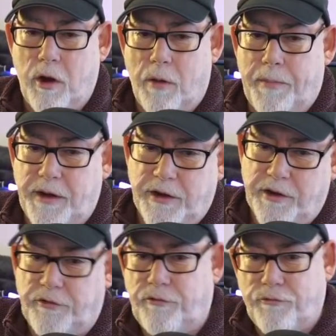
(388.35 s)
up and you
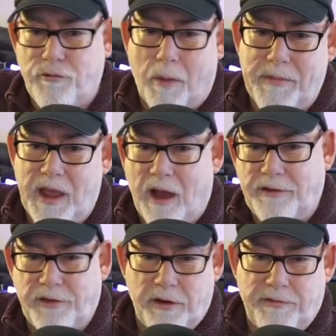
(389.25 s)
just drop the
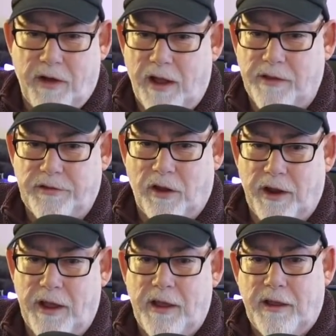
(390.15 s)
ISO files on
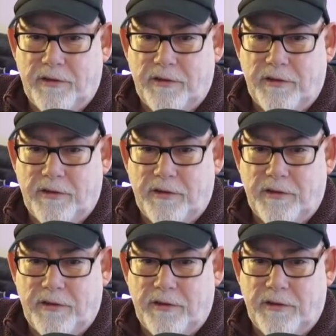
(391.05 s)
it.